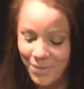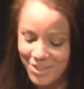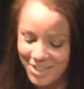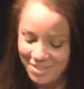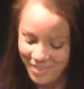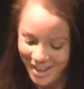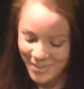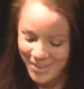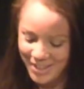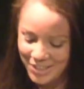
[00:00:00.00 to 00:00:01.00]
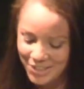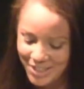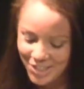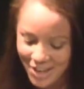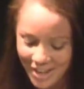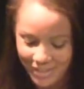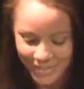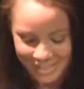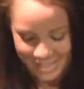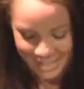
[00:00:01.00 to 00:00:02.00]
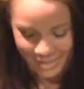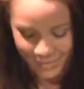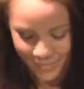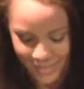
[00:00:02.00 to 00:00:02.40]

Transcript: which devoured a good chunk of ceiling.